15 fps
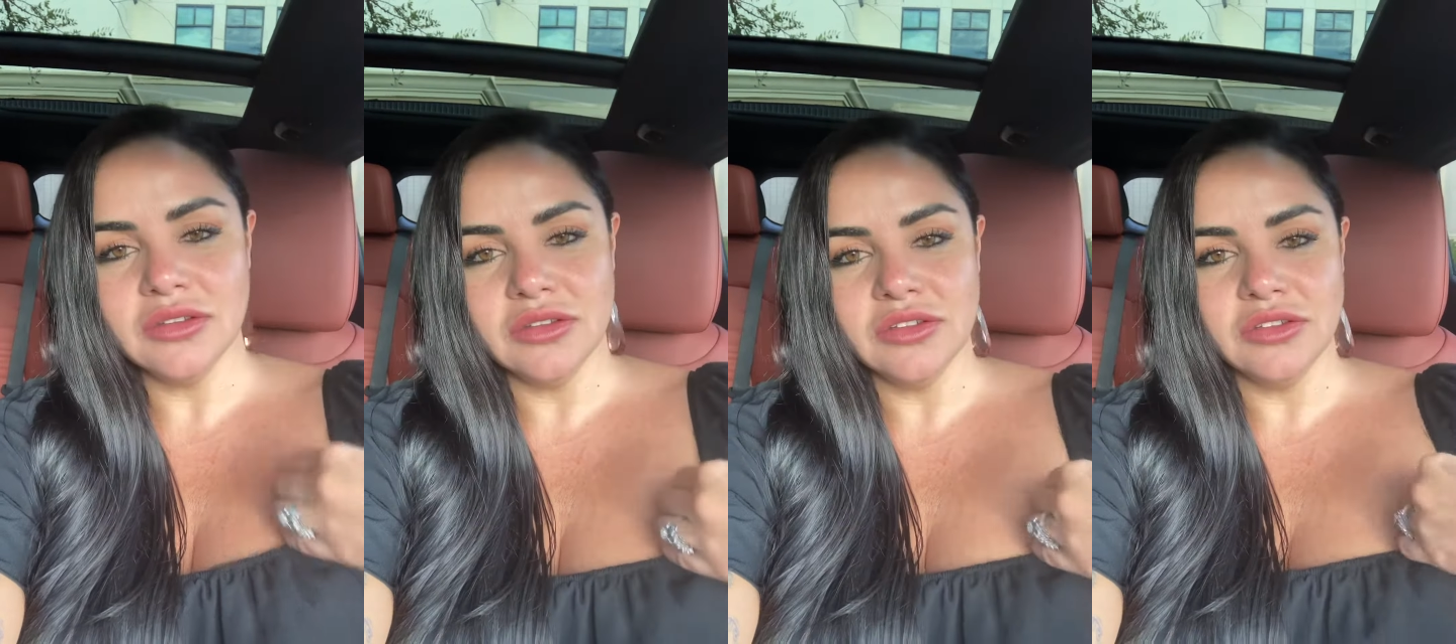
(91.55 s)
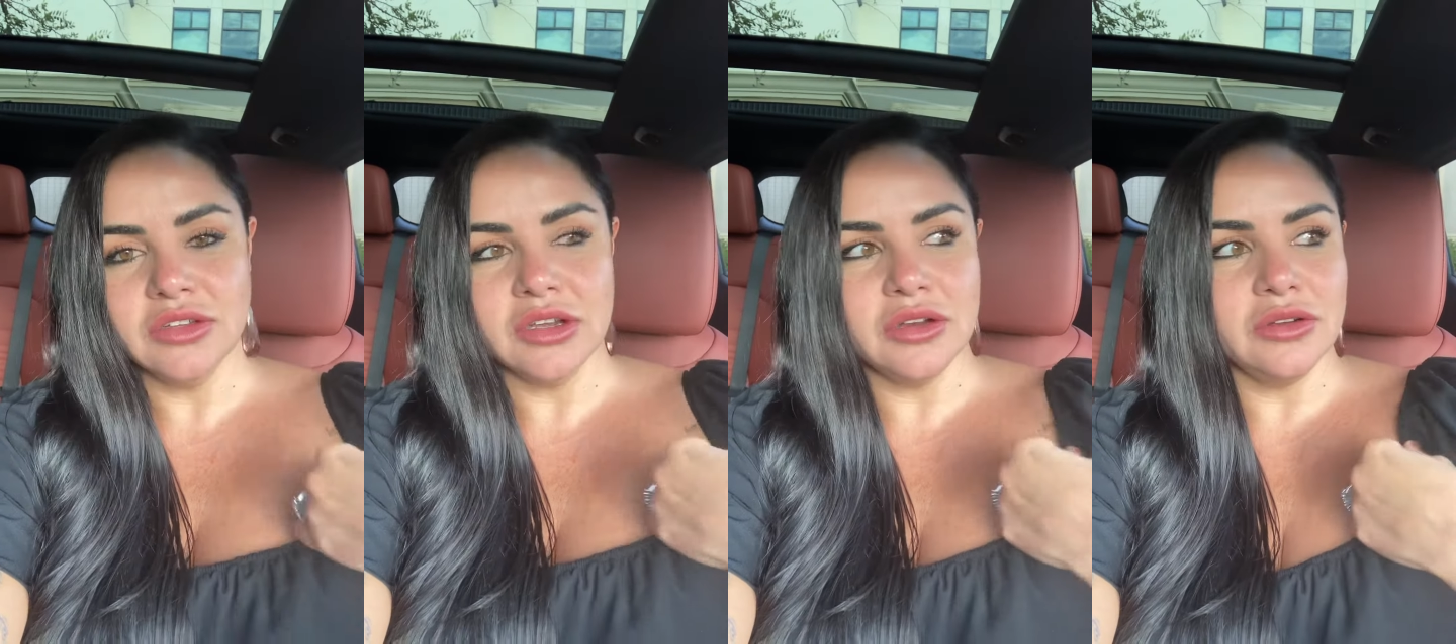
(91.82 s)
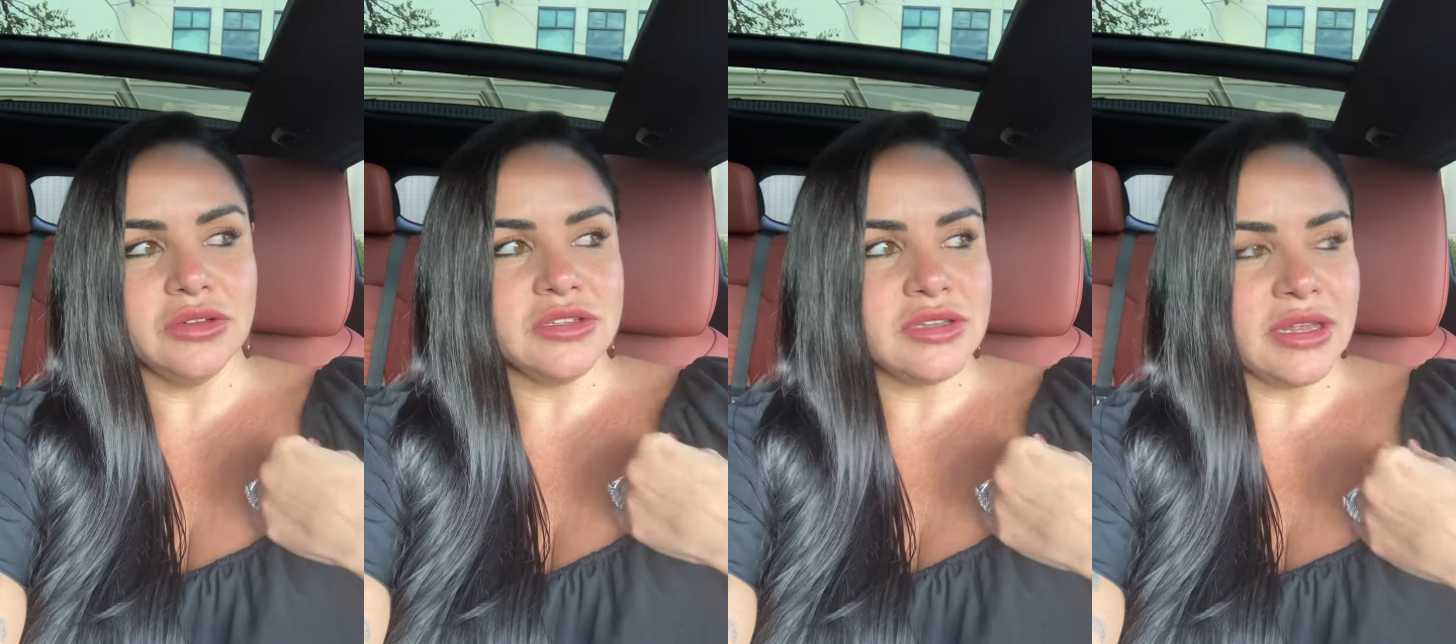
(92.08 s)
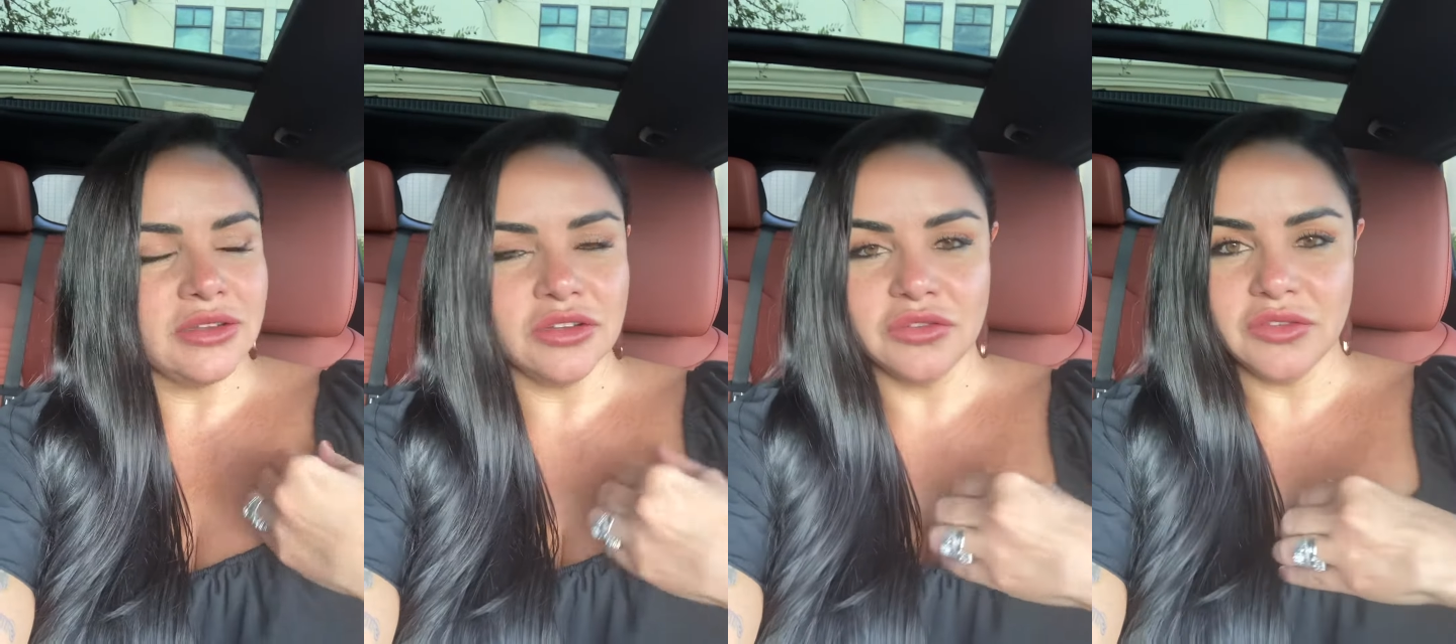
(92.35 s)
You know, it's
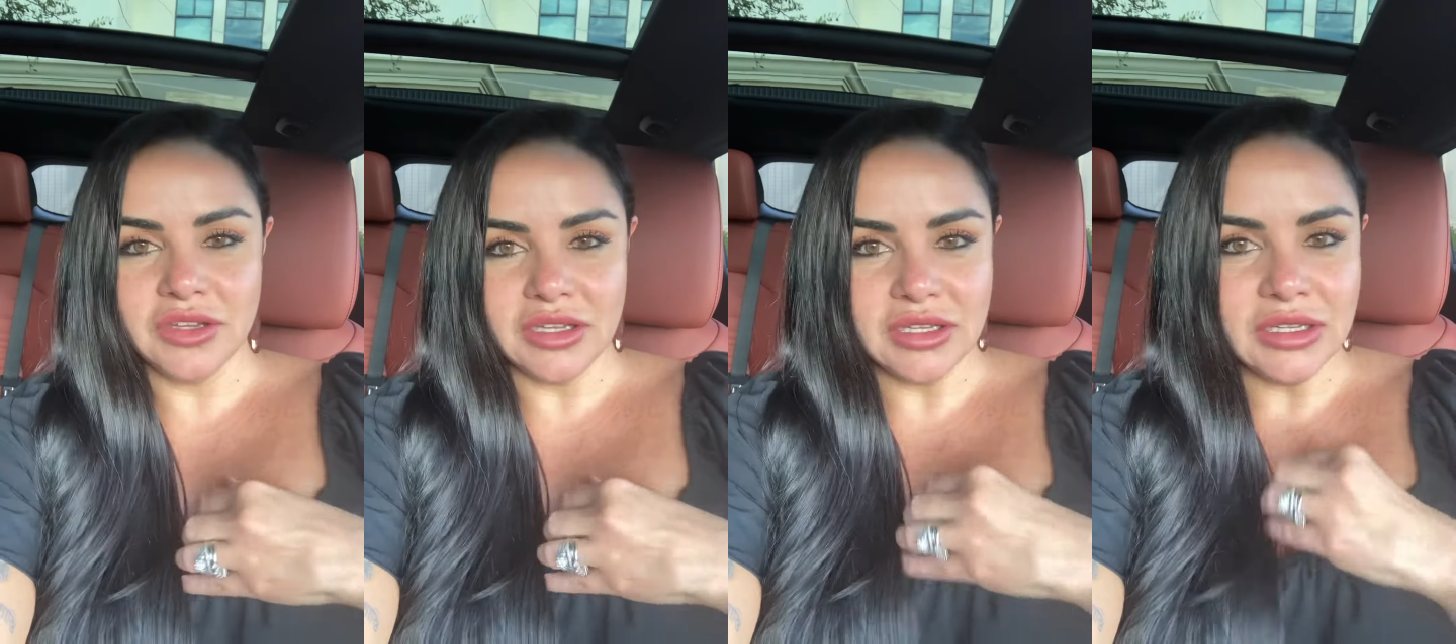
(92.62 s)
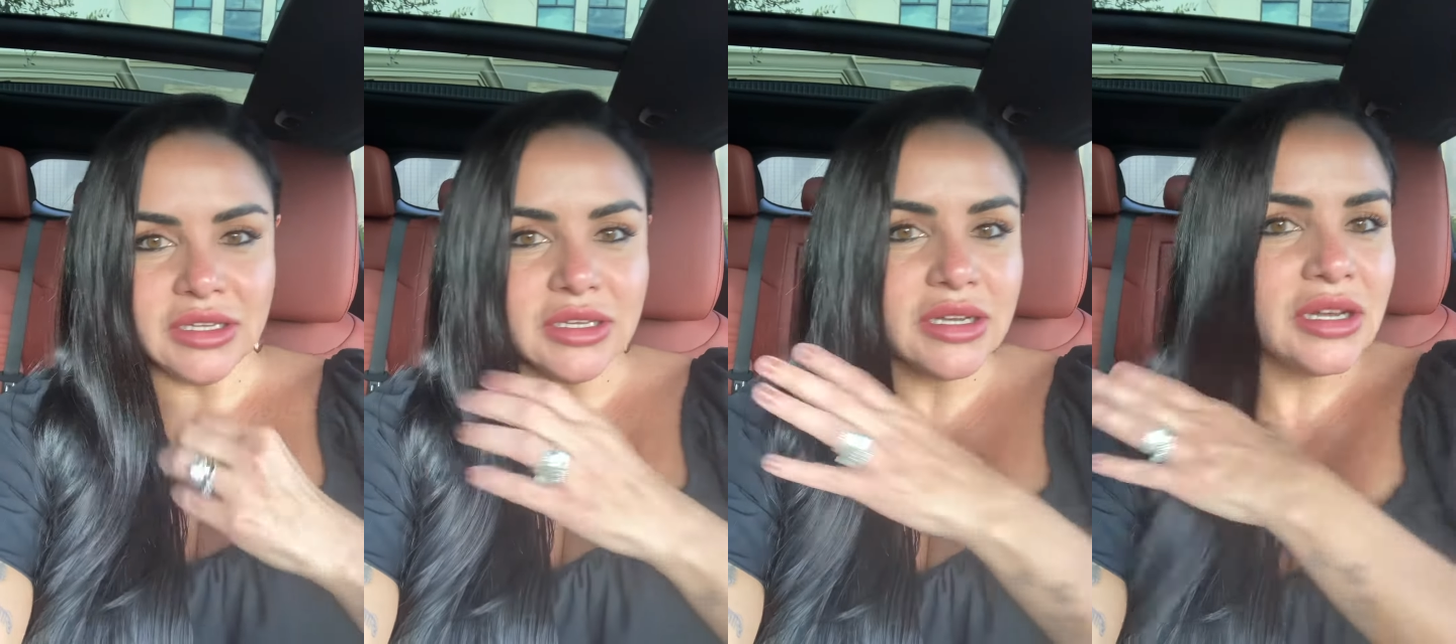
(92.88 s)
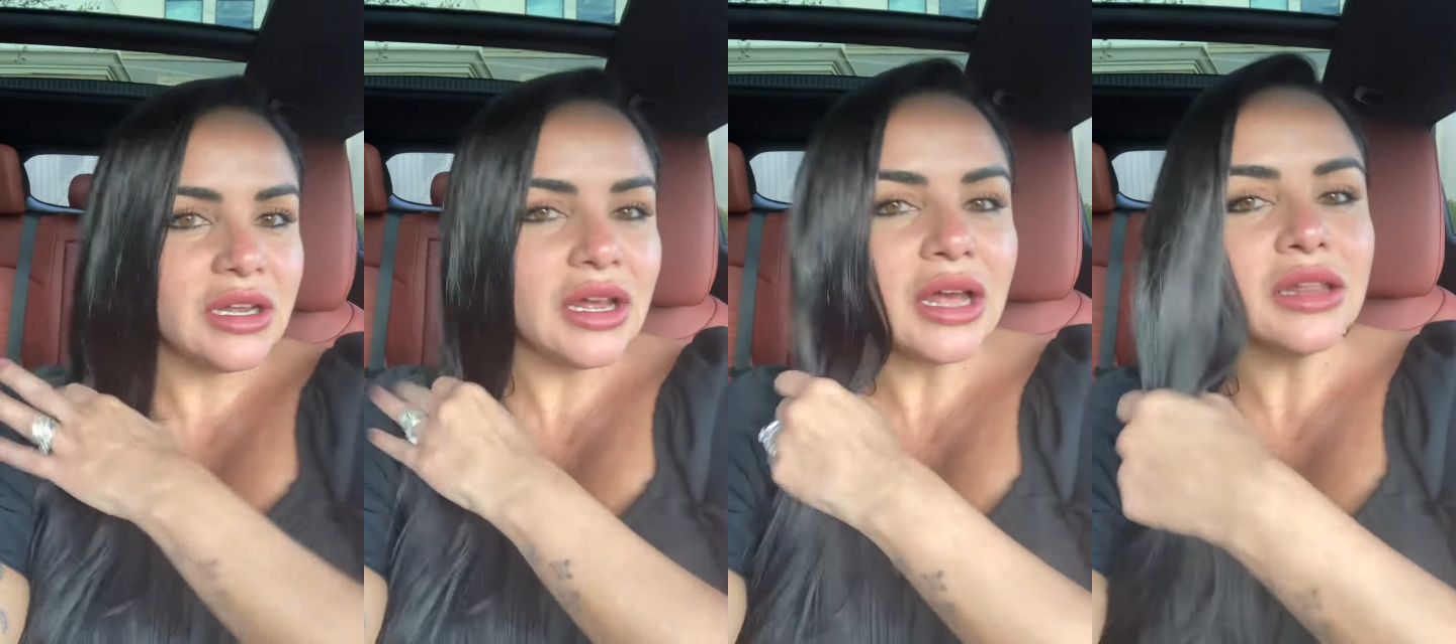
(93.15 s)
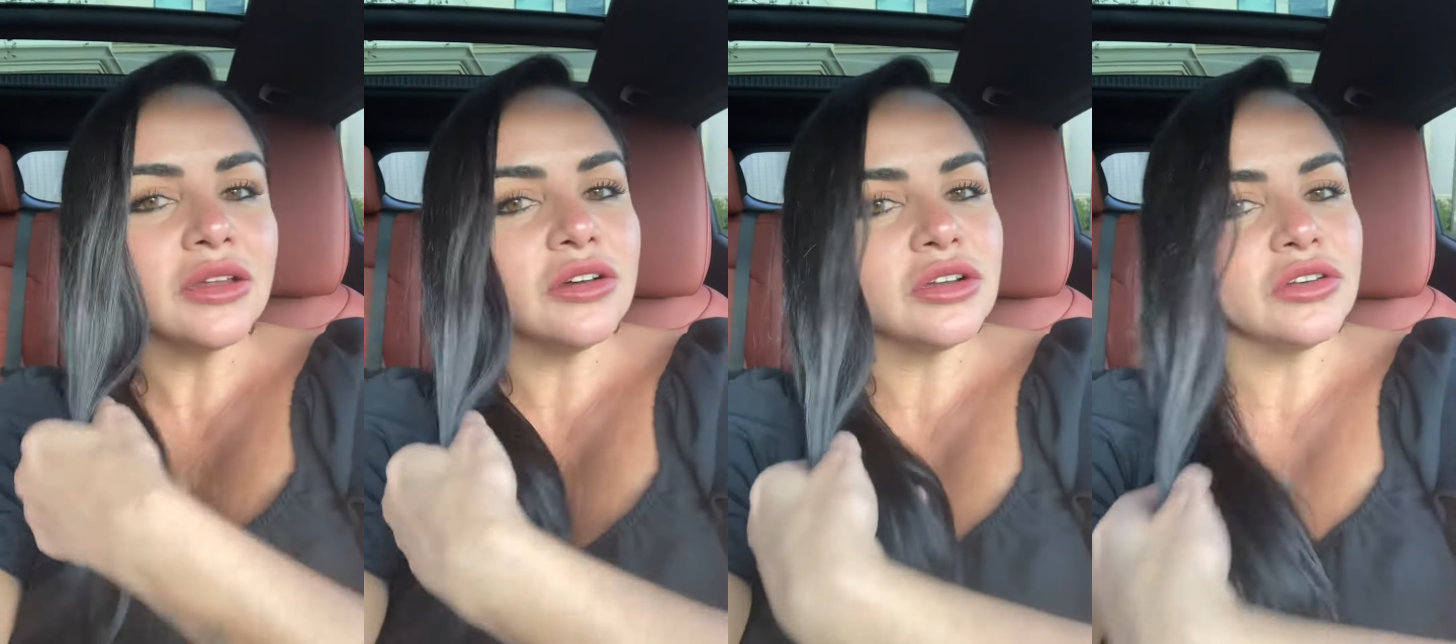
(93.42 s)
the end of the year. A
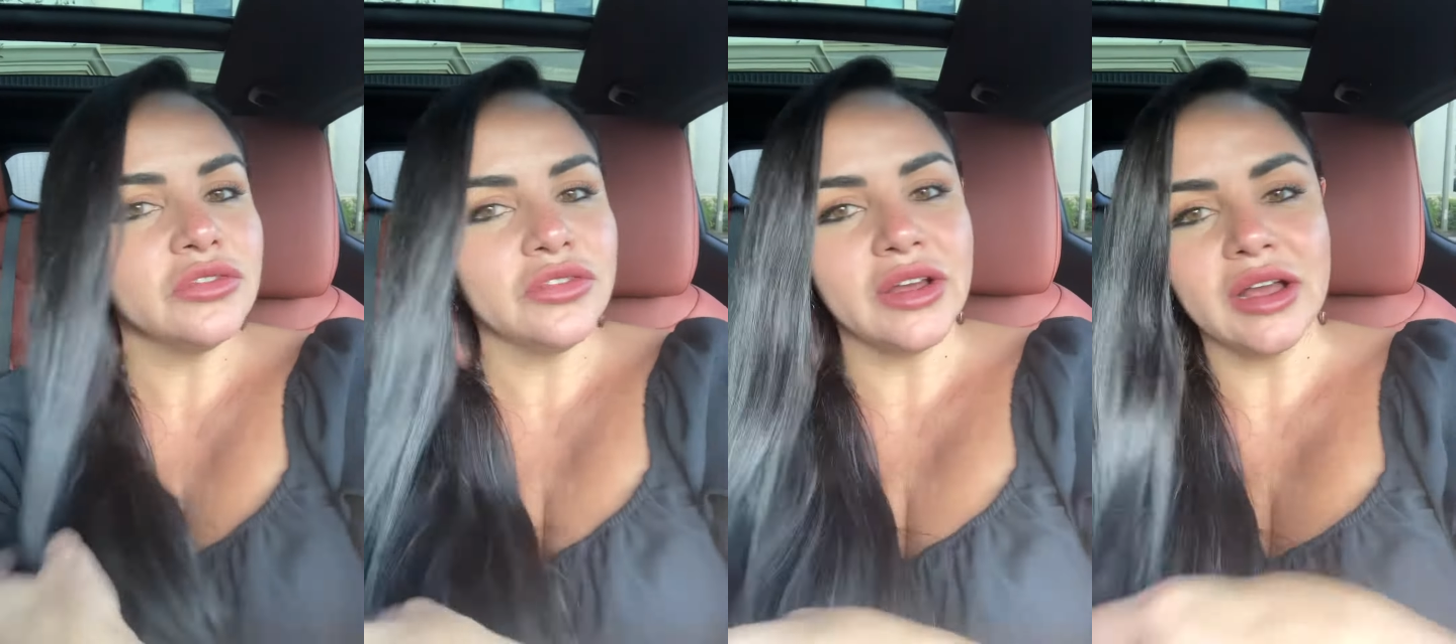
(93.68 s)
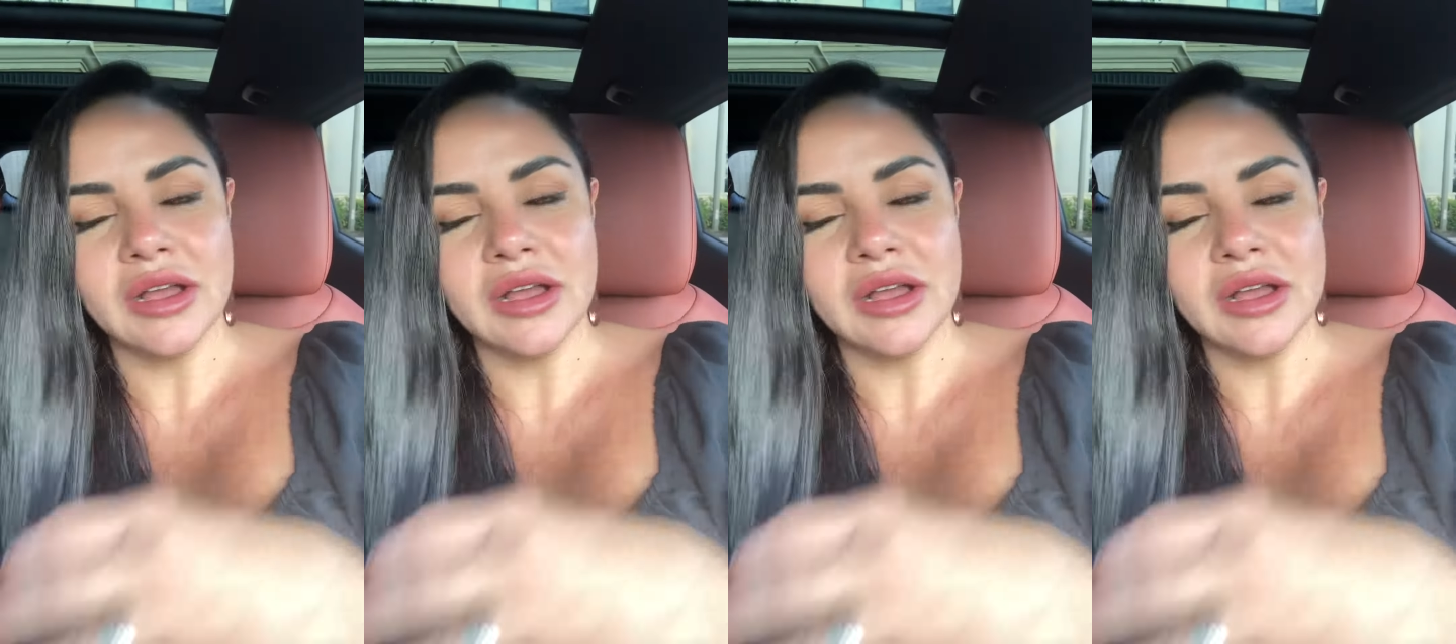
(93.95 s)
lot of